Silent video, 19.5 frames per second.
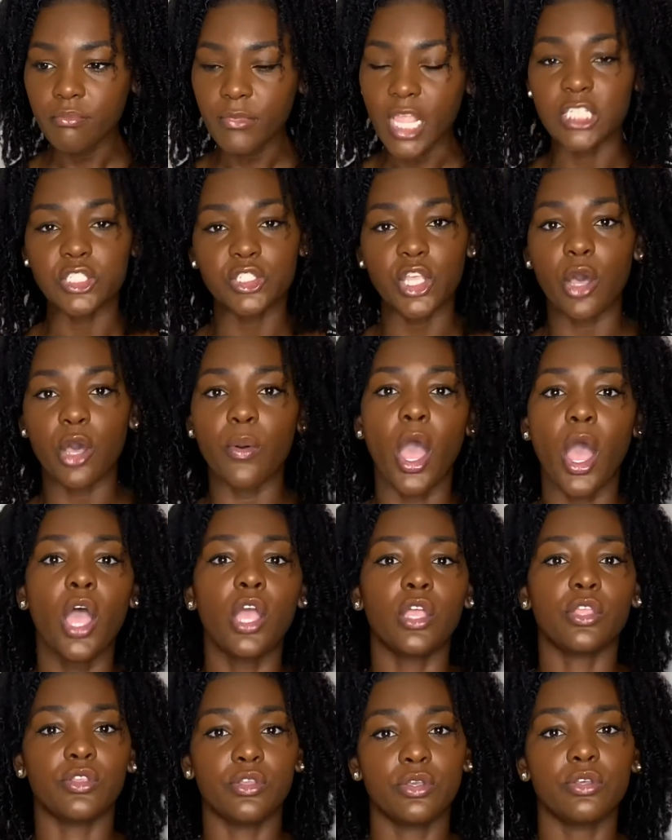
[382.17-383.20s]
So
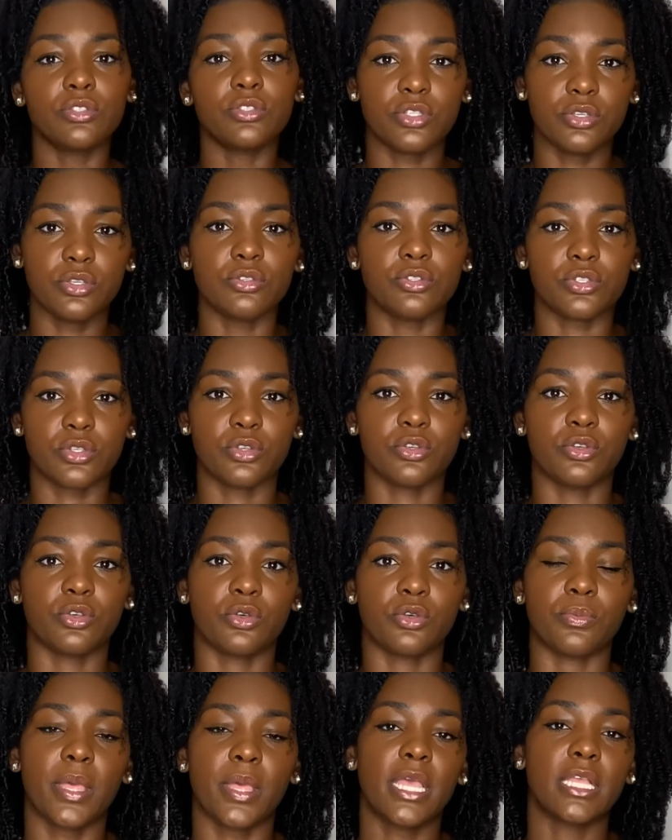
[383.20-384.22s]
use
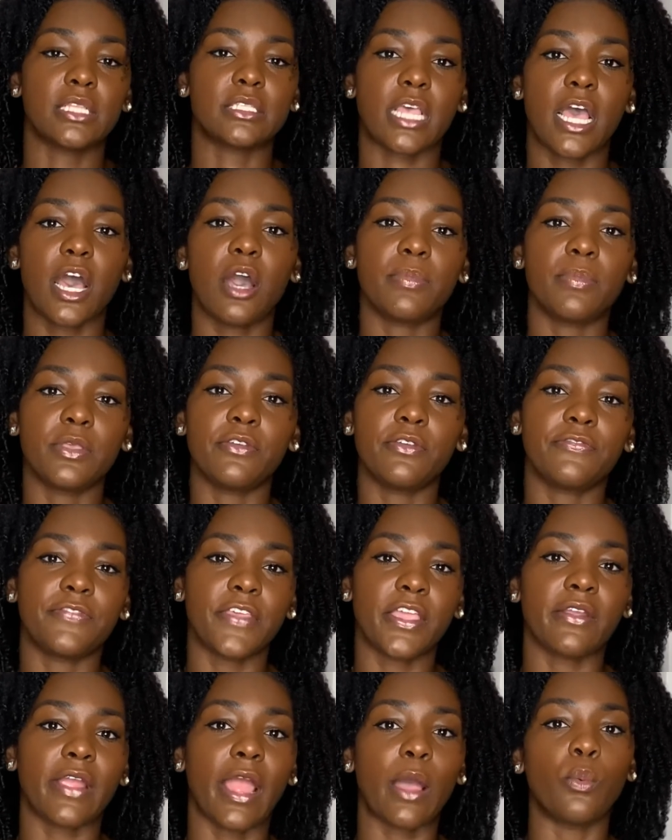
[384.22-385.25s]
YouTube to help you
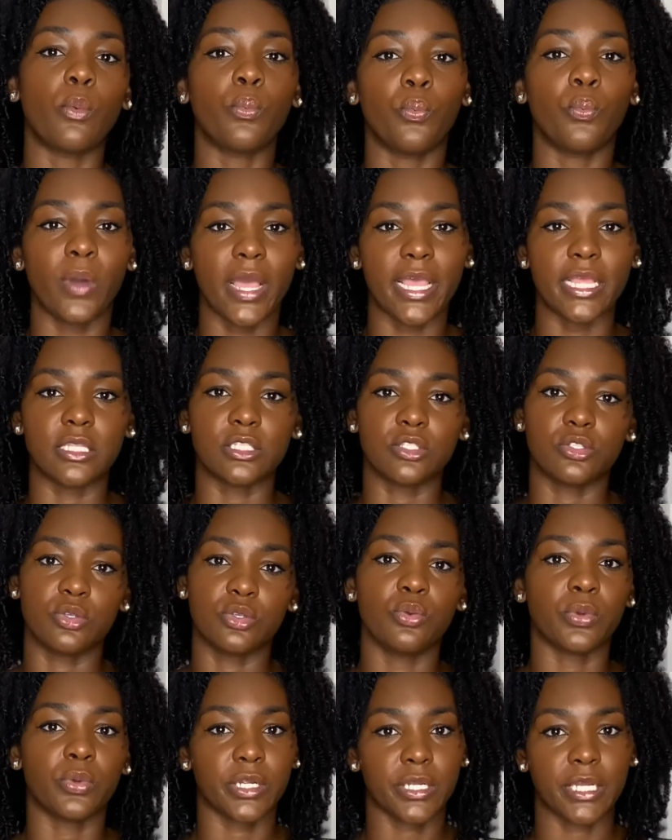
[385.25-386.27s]
figure out what to
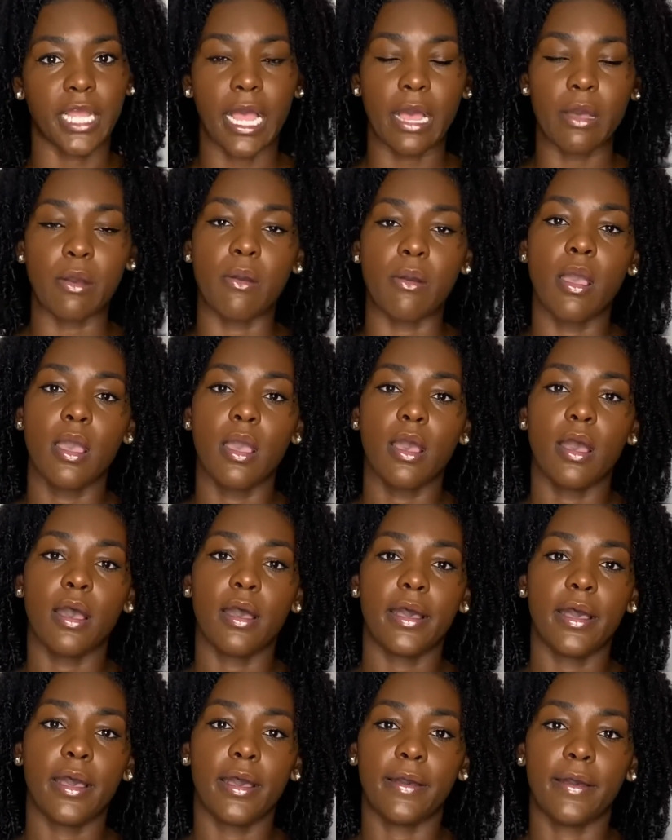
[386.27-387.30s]
work out.
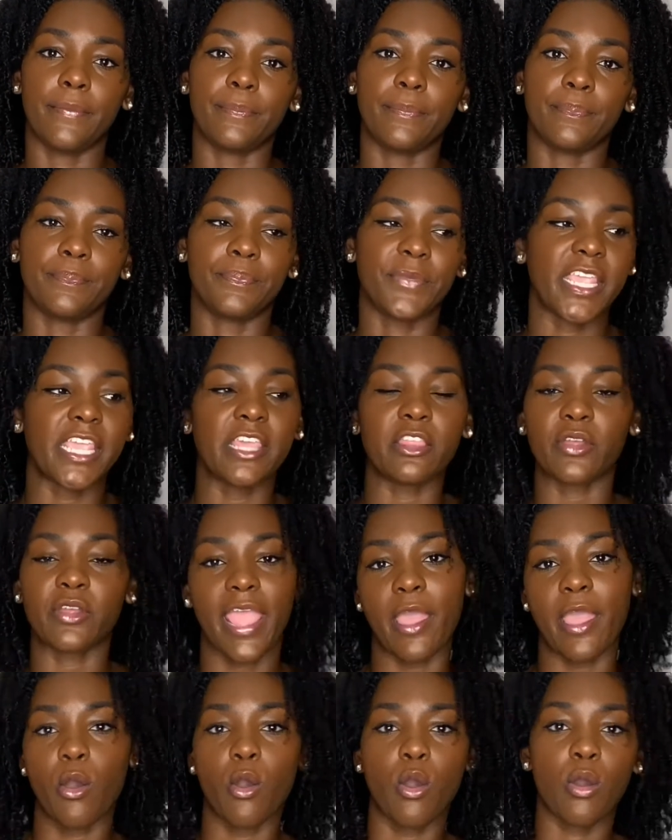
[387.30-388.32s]
Either
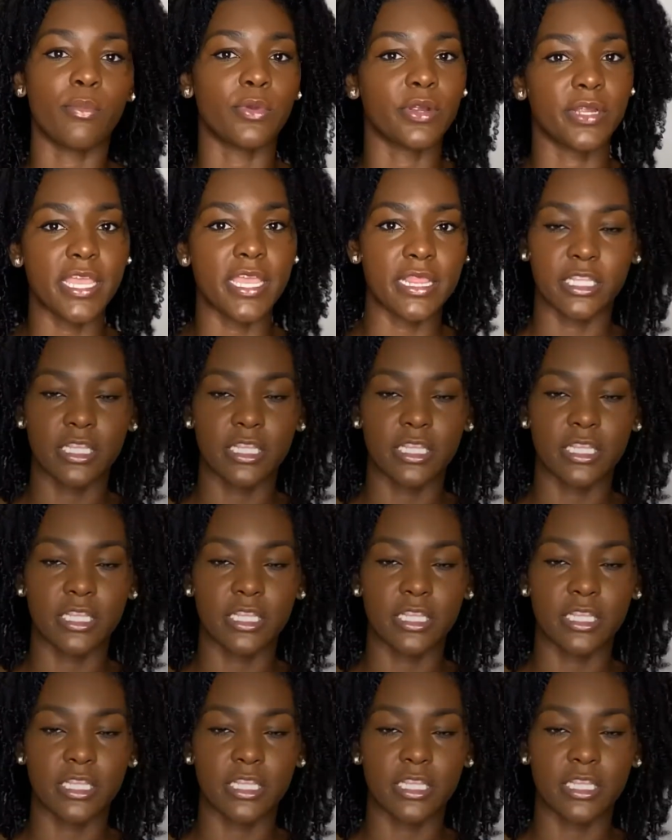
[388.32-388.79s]
at home or in the